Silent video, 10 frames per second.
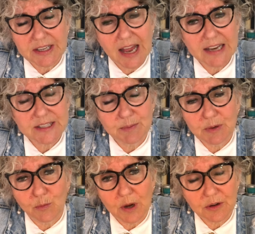And that's
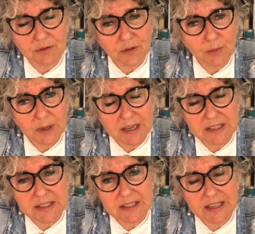been wonderful
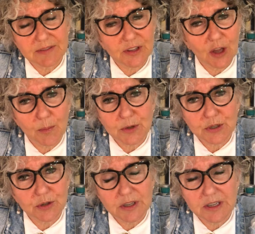because it's given the
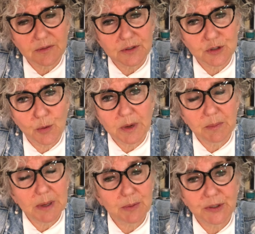opportunity for so many
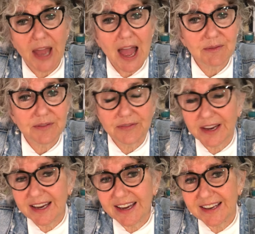people to have a
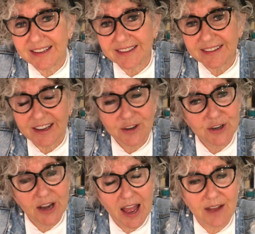Vicki that
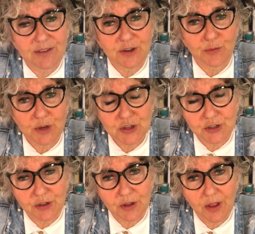couldn't have an
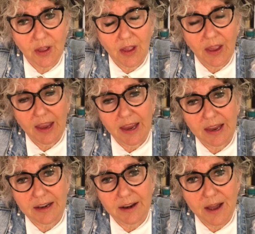original.
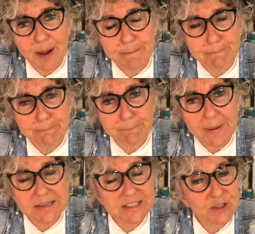And um,
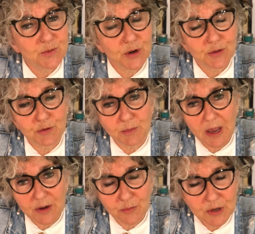I still work through
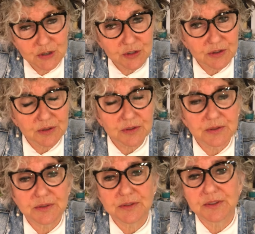my
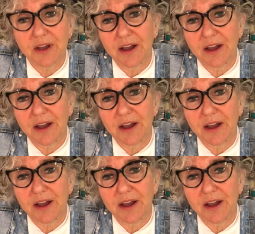originals.